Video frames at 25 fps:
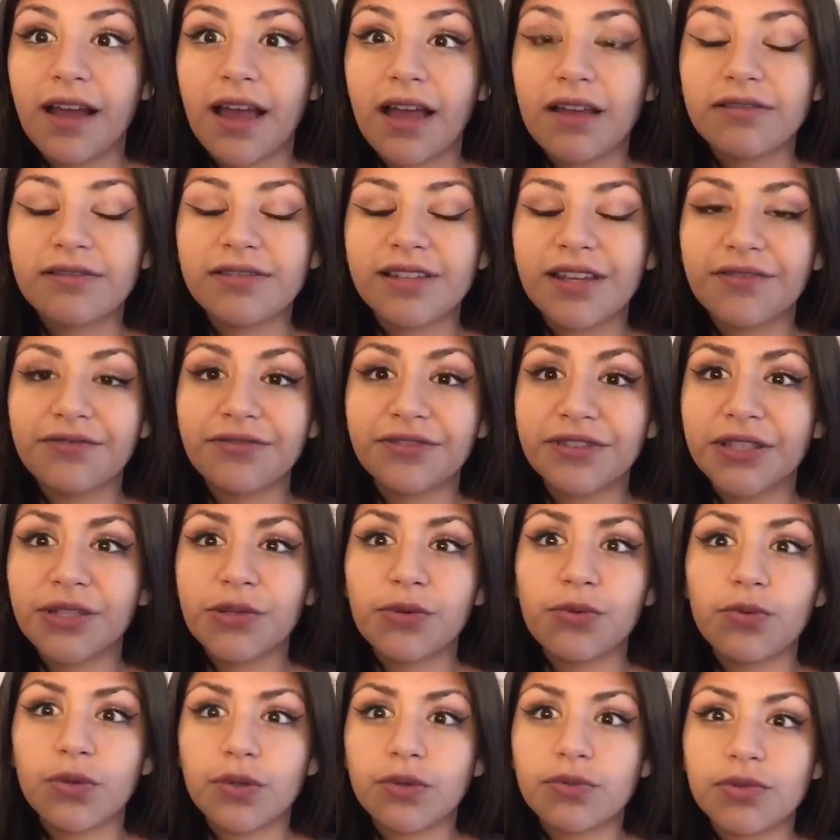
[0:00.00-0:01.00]
I definitely
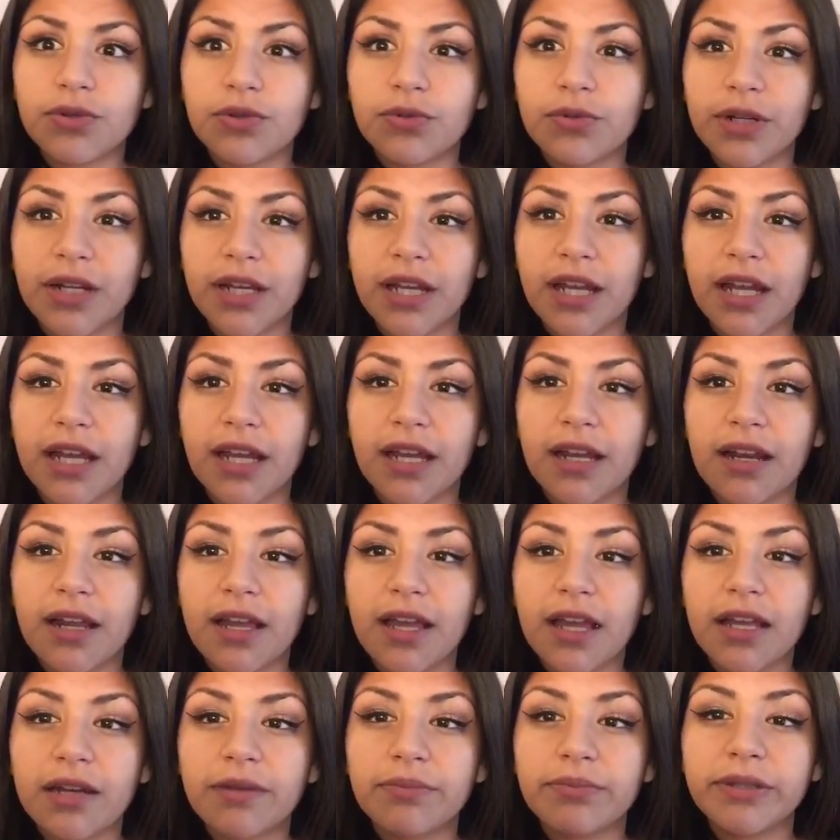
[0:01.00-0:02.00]
won't do it again.
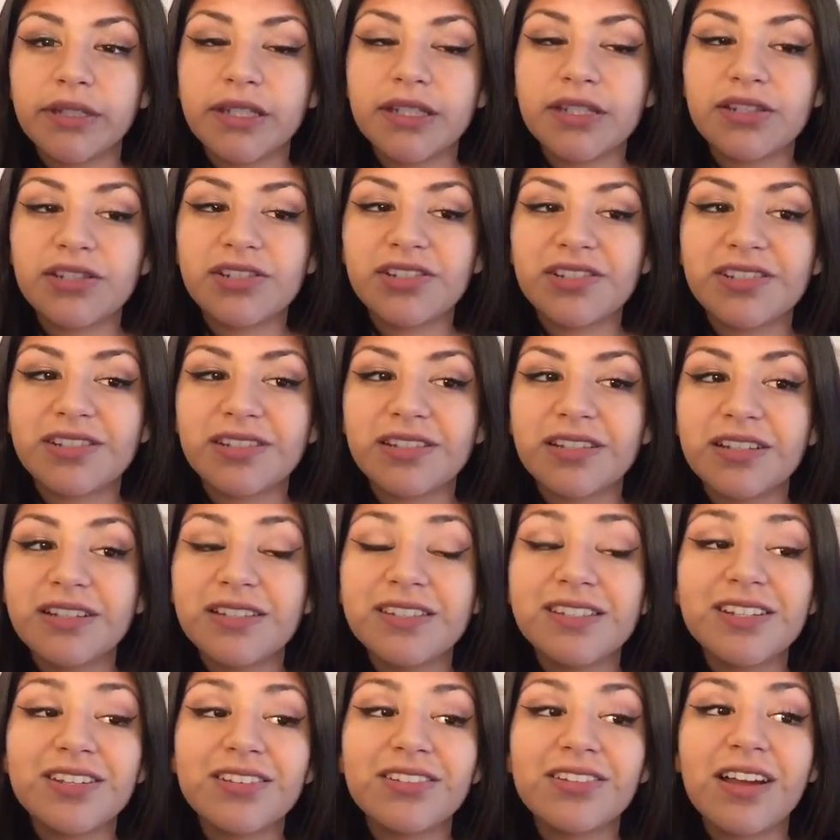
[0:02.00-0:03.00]
And please just
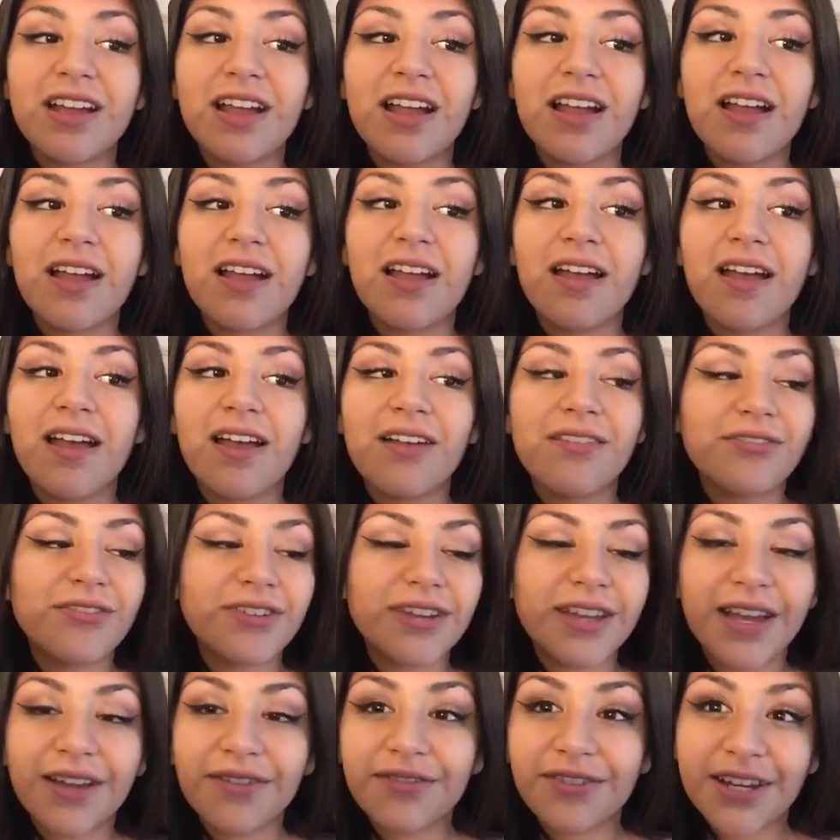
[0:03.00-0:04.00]
consider
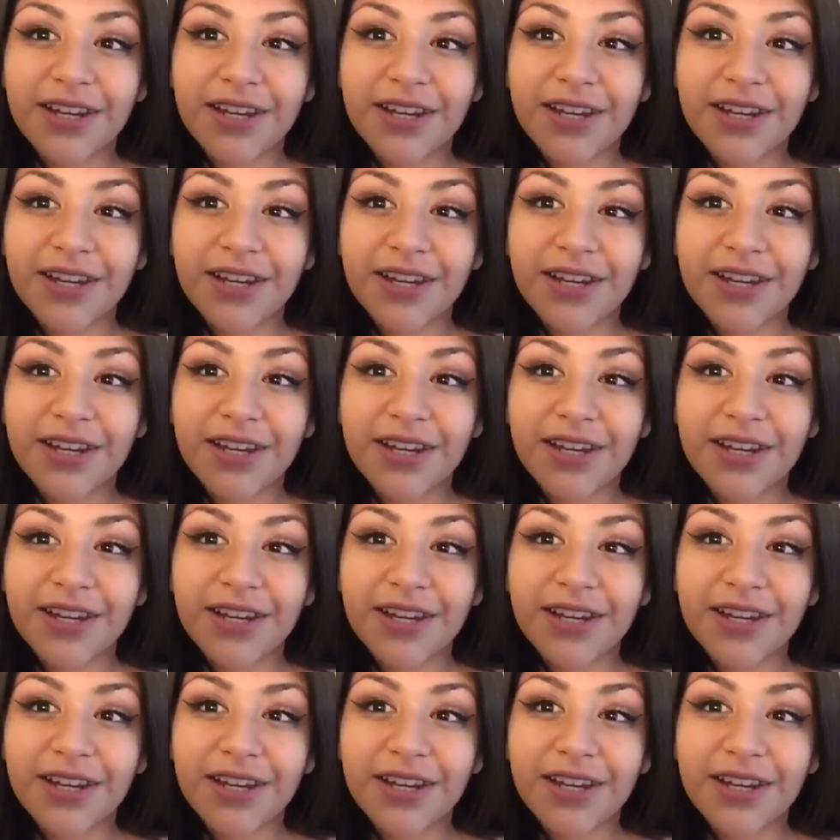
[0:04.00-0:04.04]
every